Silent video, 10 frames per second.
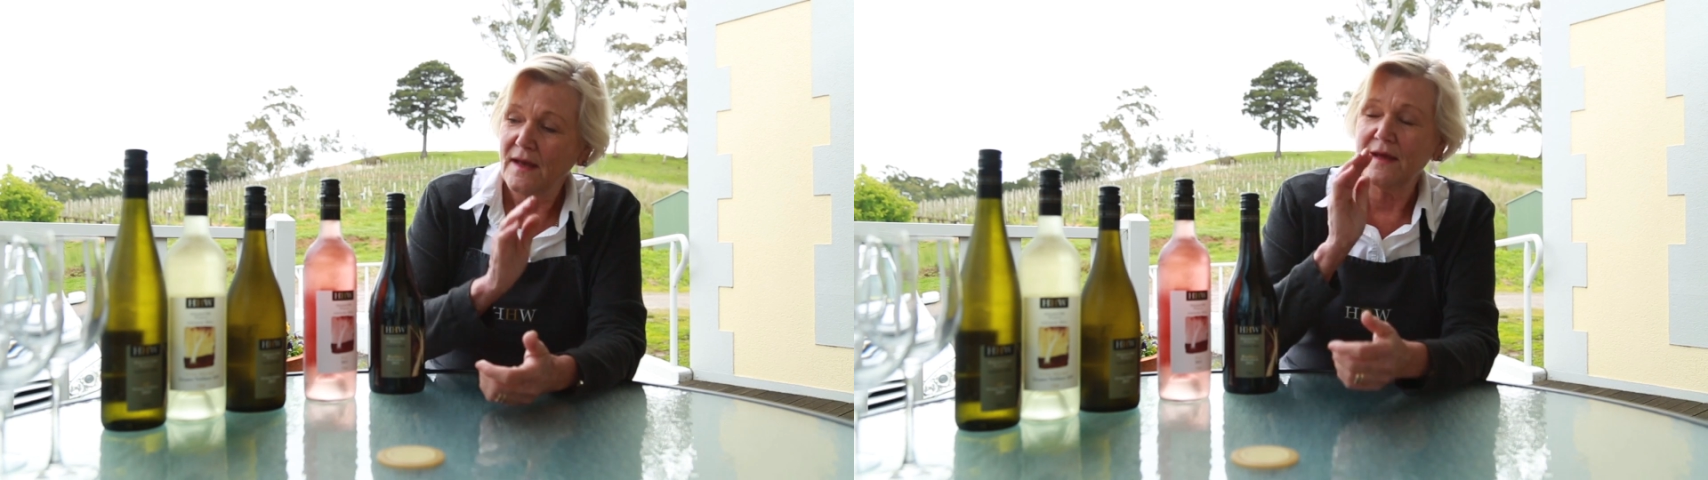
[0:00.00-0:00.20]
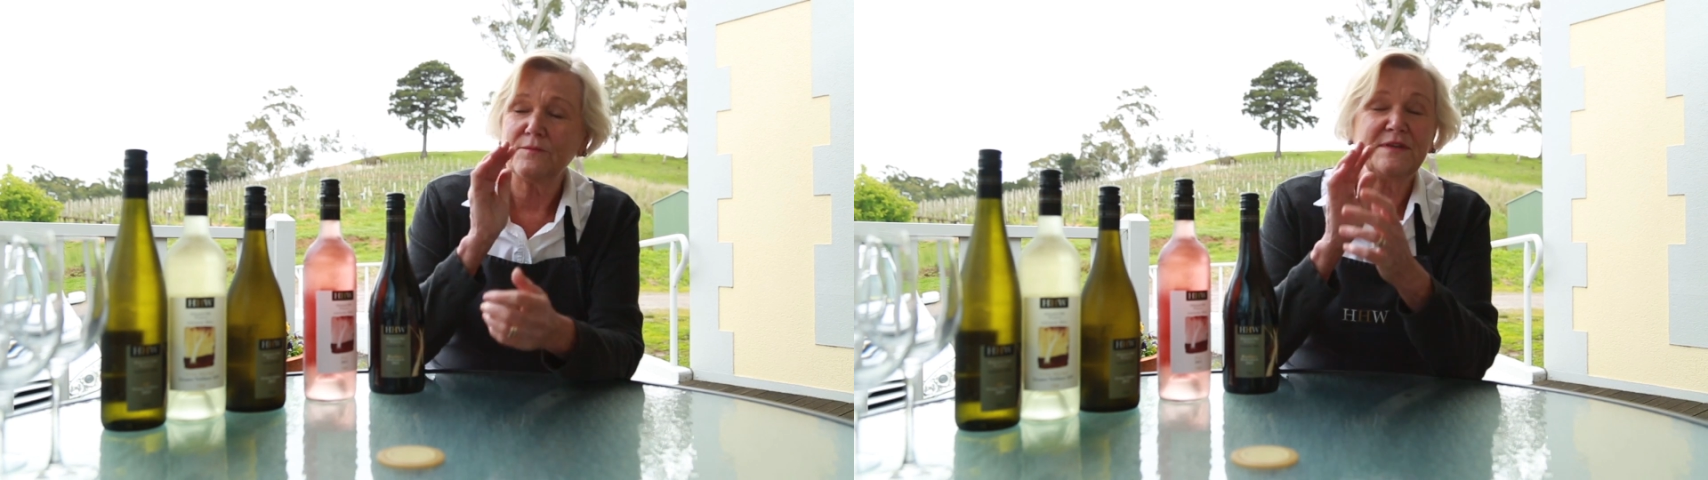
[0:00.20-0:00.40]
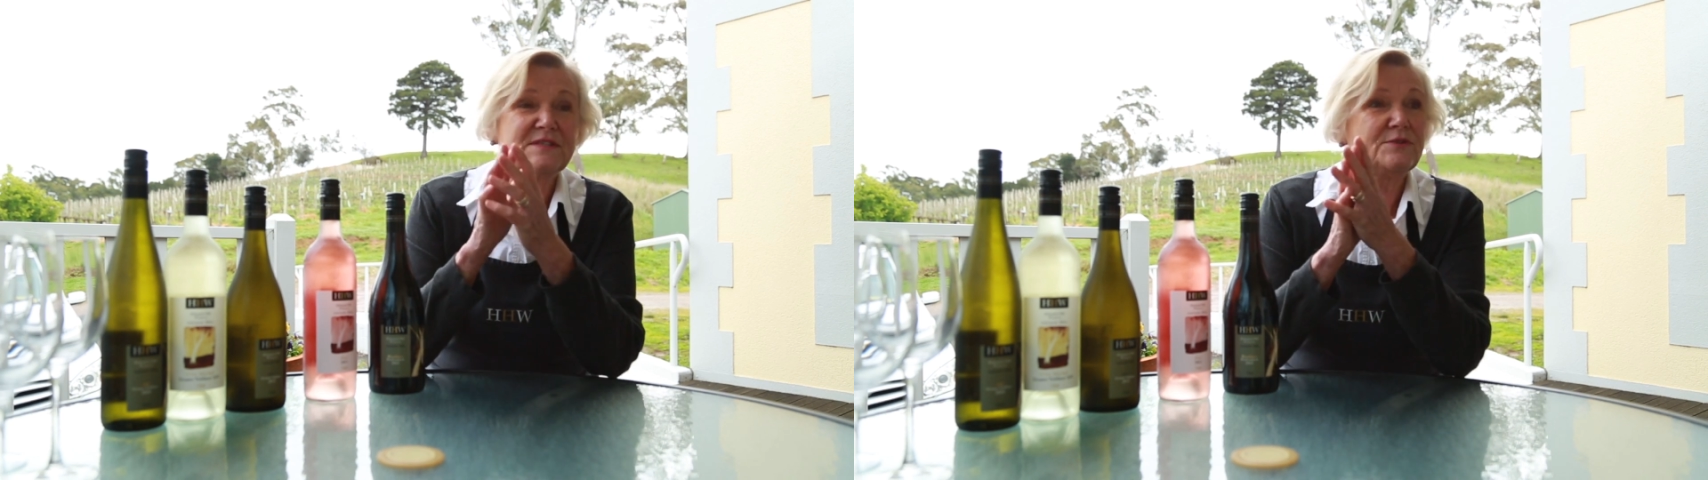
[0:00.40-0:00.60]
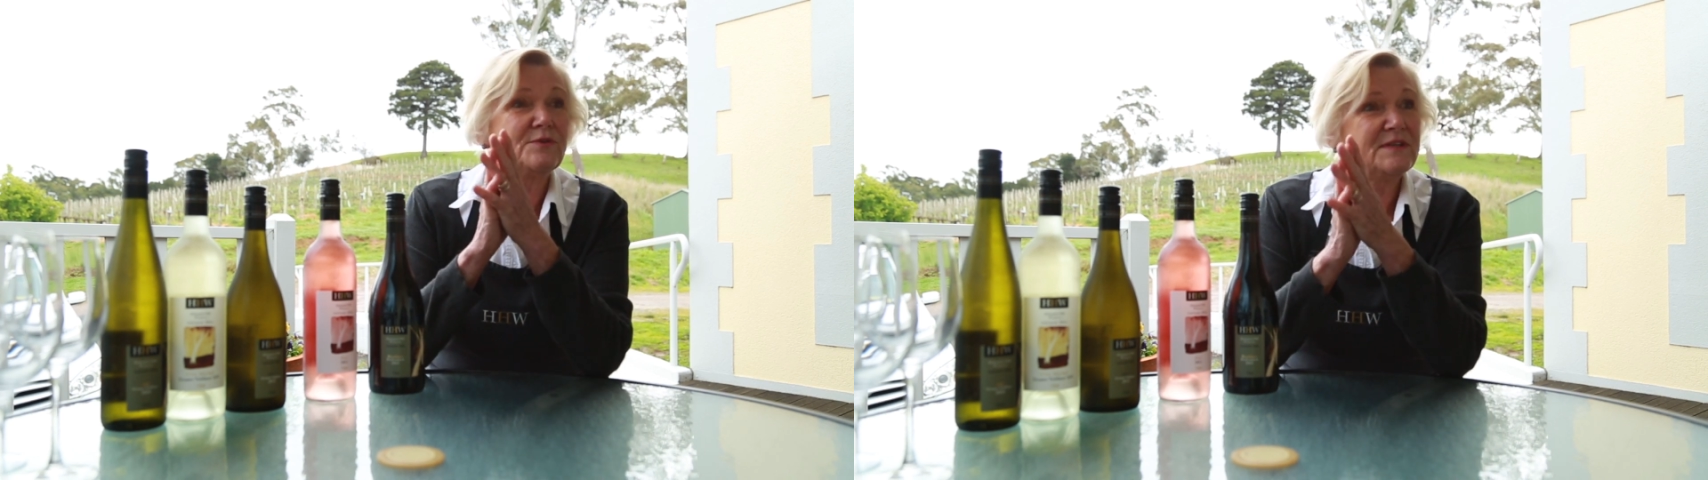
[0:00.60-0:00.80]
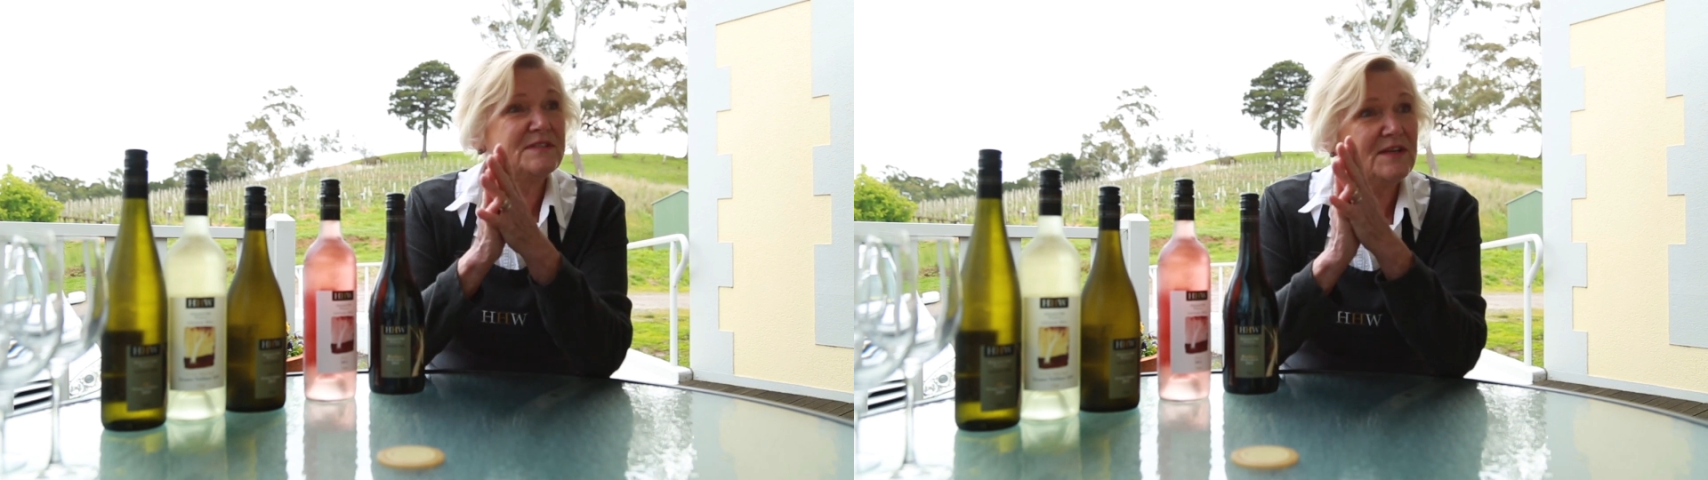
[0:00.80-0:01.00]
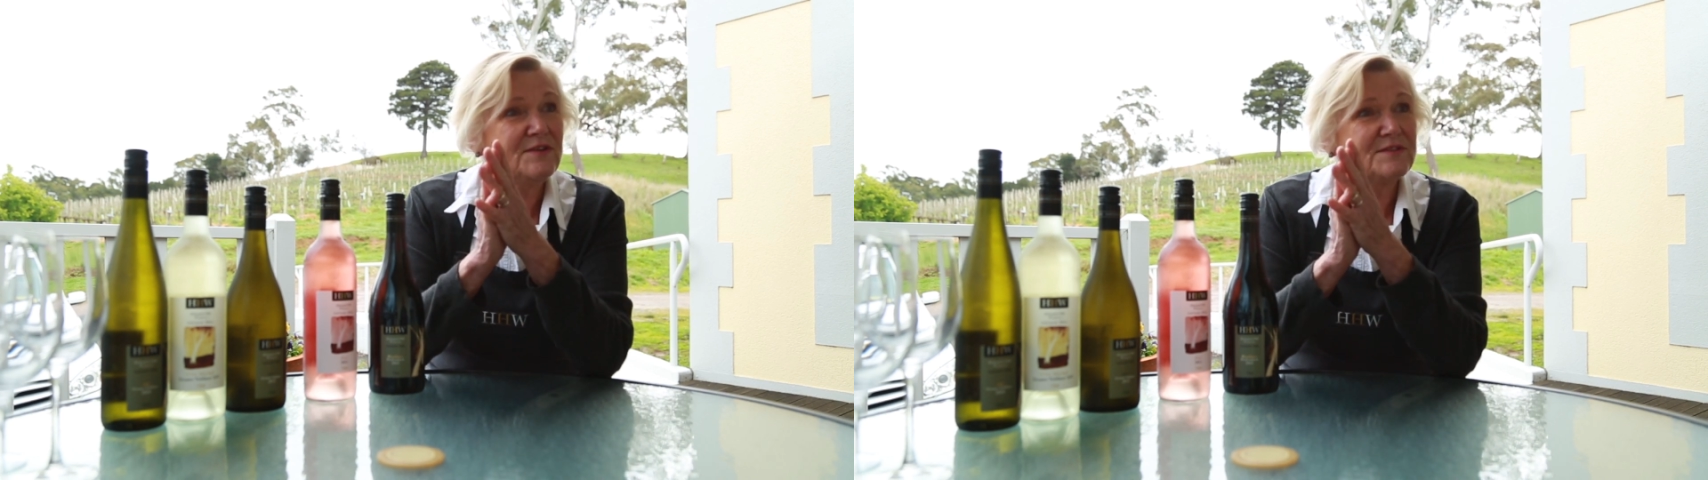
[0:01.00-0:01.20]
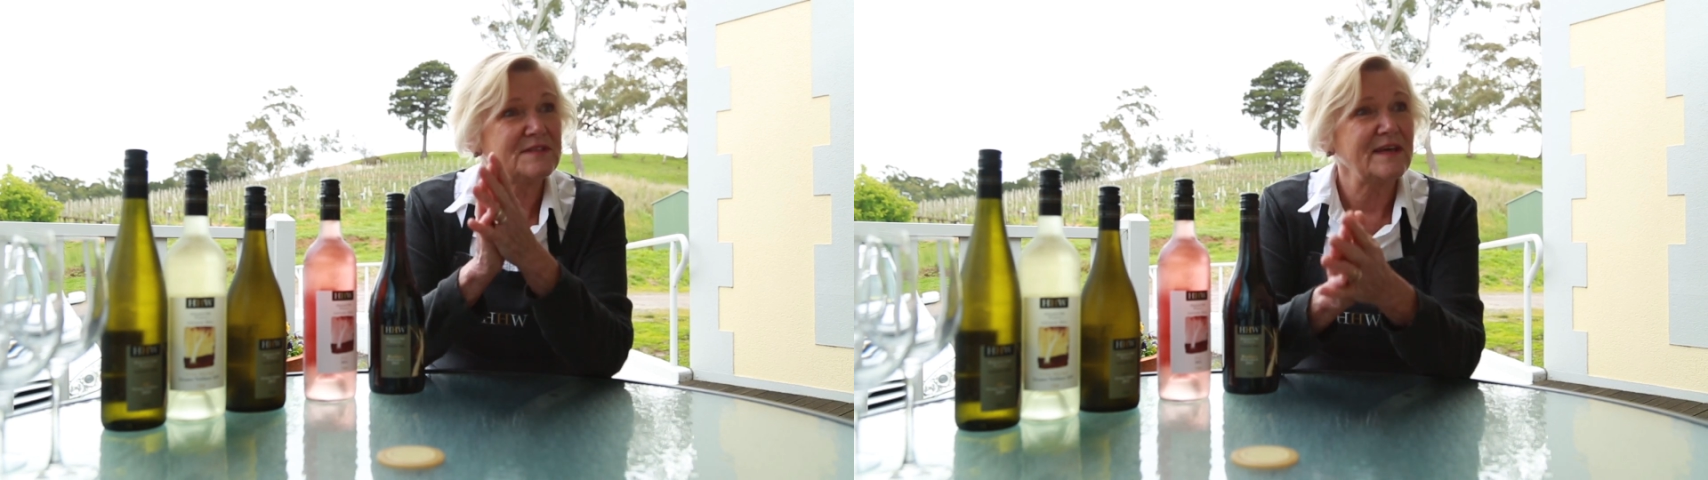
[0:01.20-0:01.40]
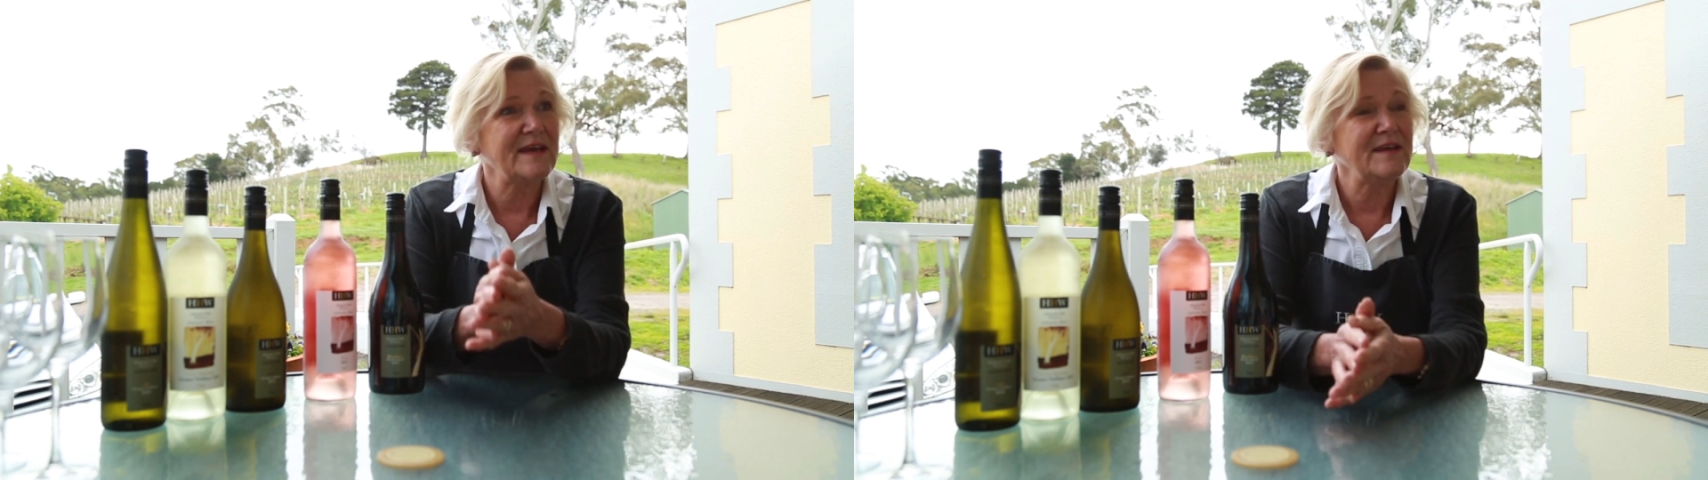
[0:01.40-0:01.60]
And we still continue
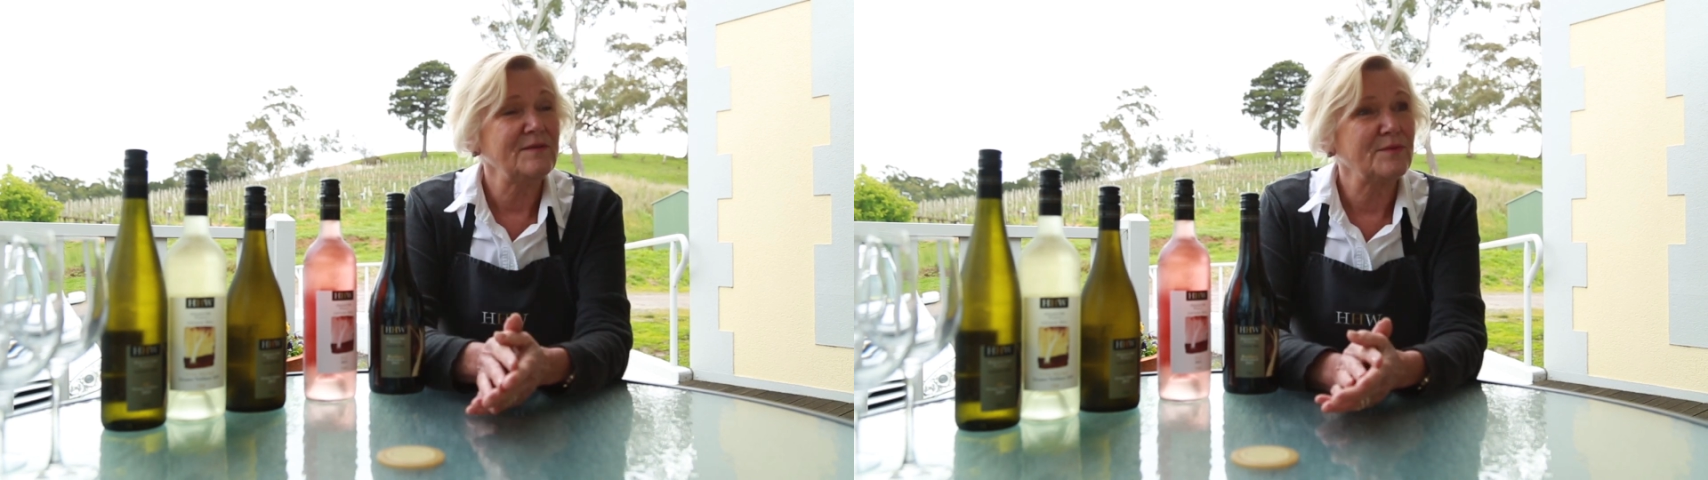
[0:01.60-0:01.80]
today